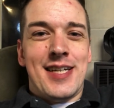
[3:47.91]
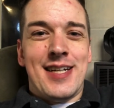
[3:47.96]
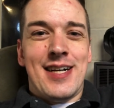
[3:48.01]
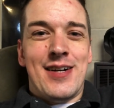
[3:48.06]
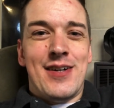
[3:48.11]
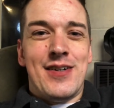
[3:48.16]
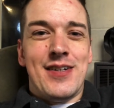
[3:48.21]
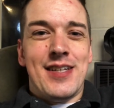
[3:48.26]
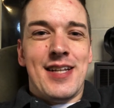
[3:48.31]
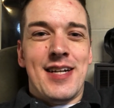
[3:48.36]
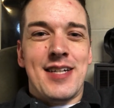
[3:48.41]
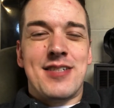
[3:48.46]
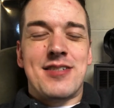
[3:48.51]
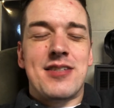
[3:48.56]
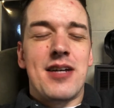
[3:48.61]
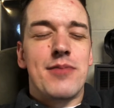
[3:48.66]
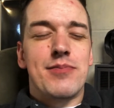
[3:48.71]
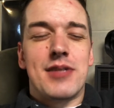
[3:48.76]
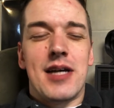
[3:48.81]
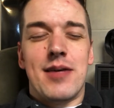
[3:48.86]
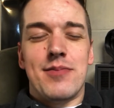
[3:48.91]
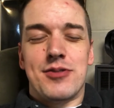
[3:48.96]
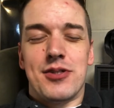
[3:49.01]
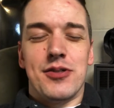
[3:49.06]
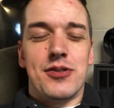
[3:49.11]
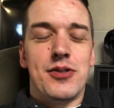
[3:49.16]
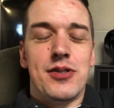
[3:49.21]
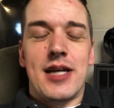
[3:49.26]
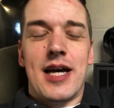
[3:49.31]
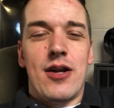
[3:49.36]
Like sometimes
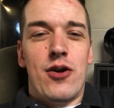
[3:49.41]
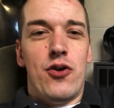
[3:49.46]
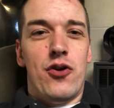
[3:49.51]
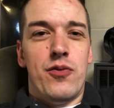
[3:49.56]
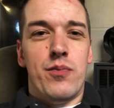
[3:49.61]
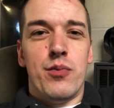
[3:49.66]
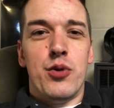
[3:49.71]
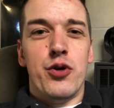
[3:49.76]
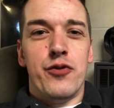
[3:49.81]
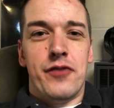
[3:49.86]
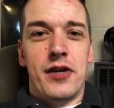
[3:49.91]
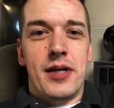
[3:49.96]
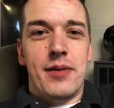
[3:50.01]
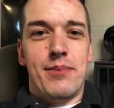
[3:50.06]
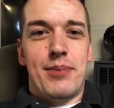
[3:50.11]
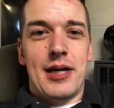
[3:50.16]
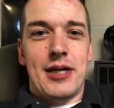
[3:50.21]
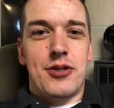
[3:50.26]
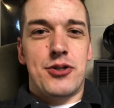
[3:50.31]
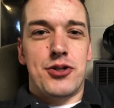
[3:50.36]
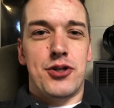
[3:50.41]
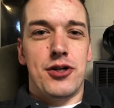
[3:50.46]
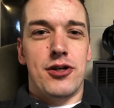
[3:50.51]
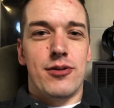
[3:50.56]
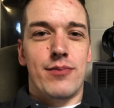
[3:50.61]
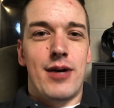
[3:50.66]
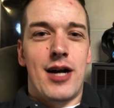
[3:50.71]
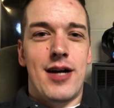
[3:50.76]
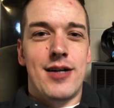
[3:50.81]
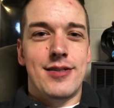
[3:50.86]
they'll do that whole moving
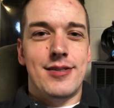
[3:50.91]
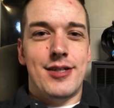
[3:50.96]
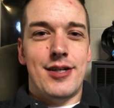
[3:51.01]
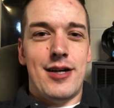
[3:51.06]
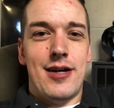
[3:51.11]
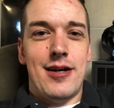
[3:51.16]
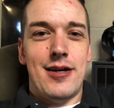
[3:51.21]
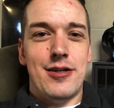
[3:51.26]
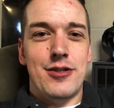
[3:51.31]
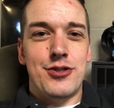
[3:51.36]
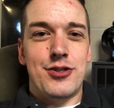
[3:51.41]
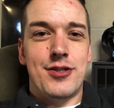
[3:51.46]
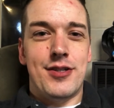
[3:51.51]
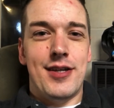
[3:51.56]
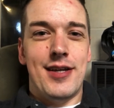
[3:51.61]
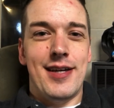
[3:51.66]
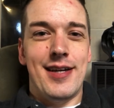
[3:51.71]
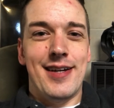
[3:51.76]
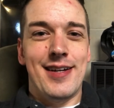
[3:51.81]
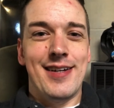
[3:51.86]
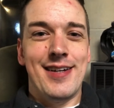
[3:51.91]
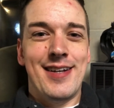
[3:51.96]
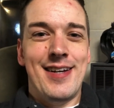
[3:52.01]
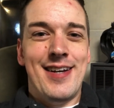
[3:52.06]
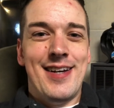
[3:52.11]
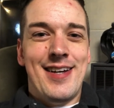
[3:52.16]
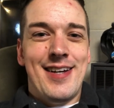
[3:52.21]
picture montage thing,